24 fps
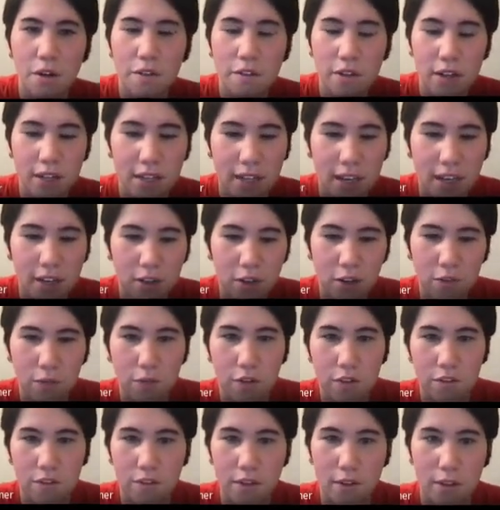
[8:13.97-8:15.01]
over again or if
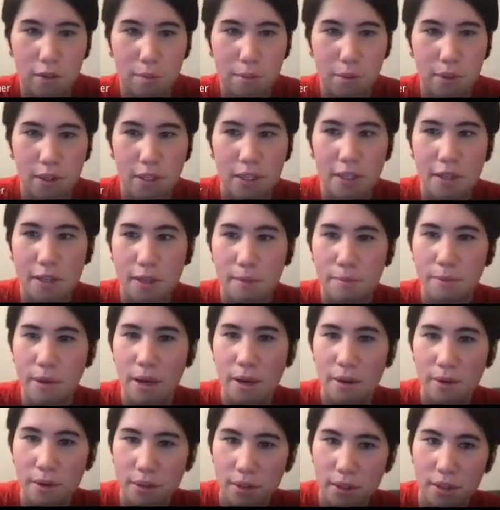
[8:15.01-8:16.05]
we're feeling pretty good
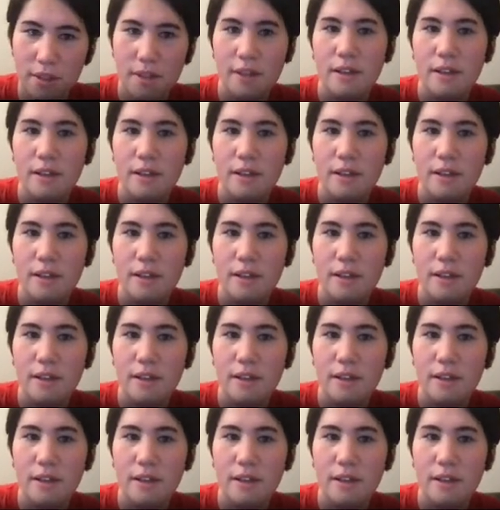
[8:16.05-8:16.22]
about